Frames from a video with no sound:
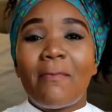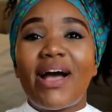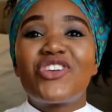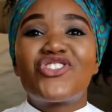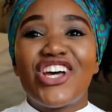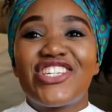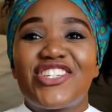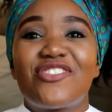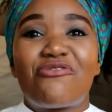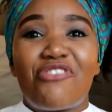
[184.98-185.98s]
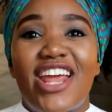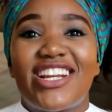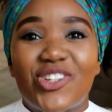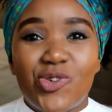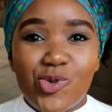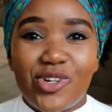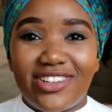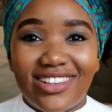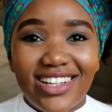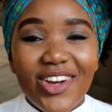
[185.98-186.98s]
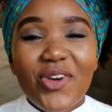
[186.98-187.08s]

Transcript: My trusted friend Google.